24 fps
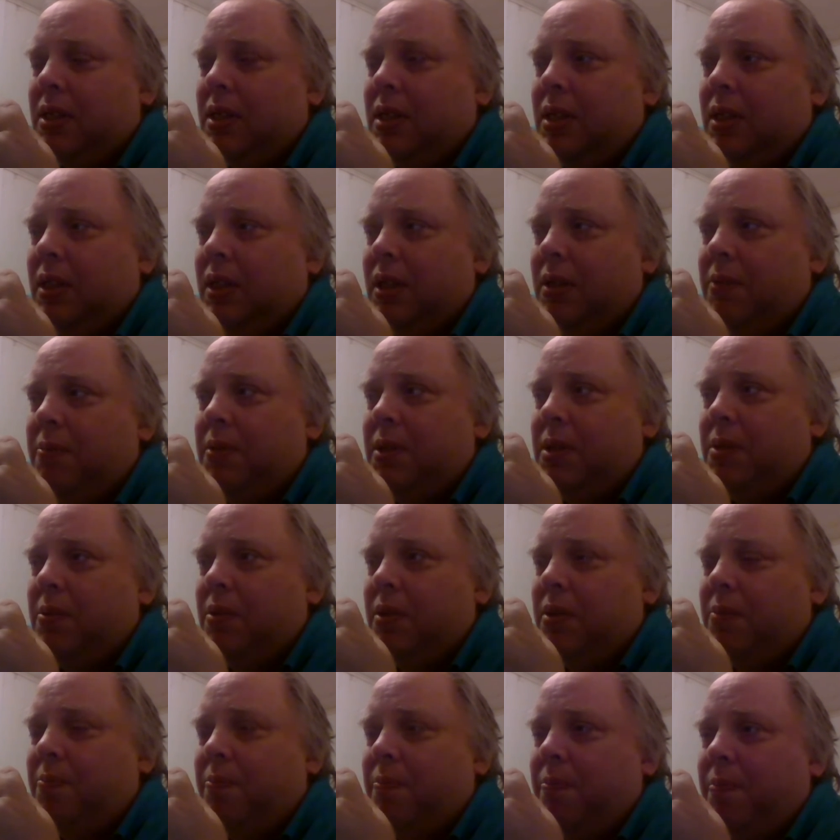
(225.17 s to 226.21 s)
can
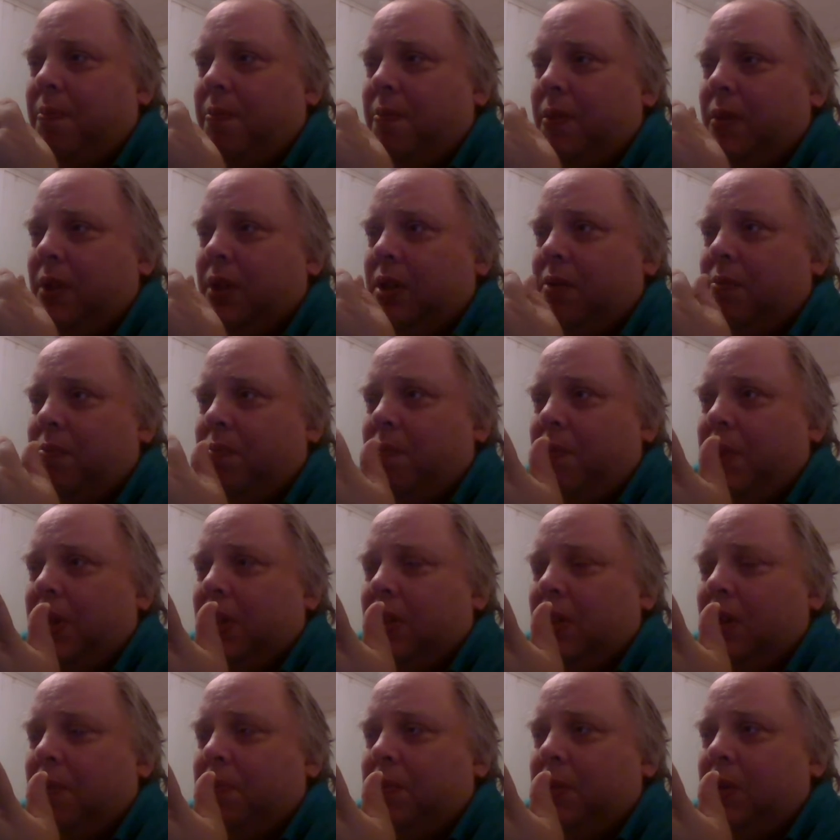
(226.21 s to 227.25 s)

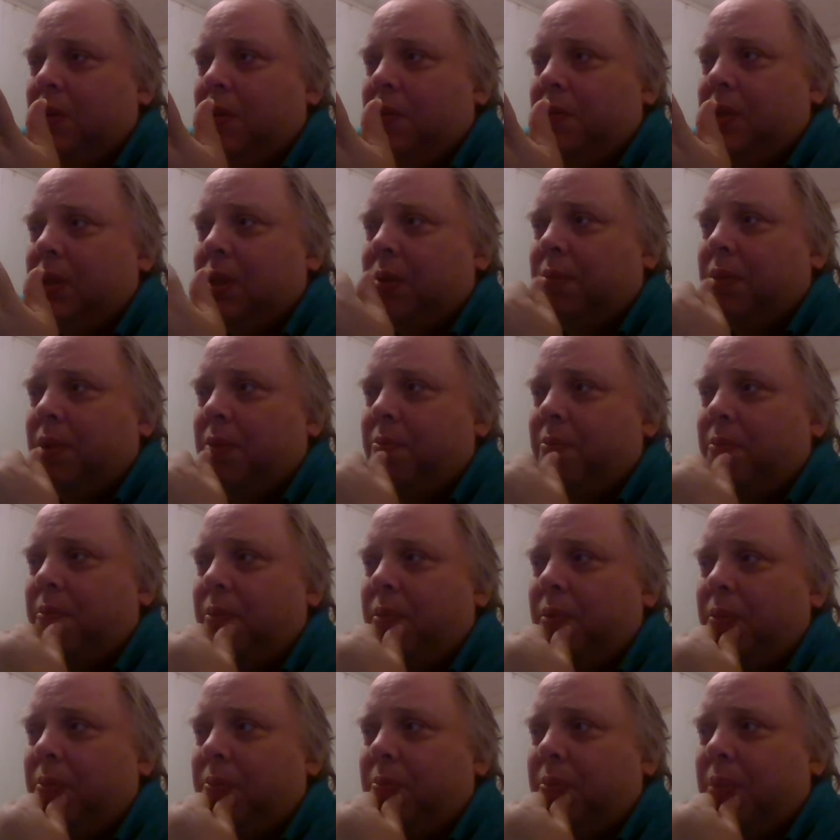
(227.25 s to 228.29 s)
build up to something
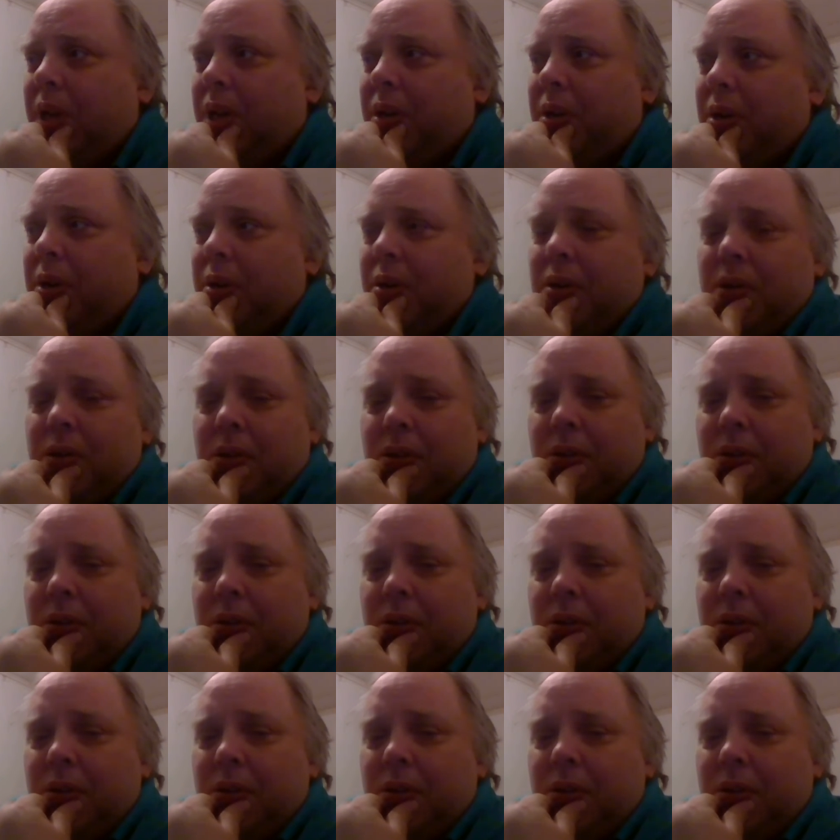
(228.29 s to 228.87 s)
better.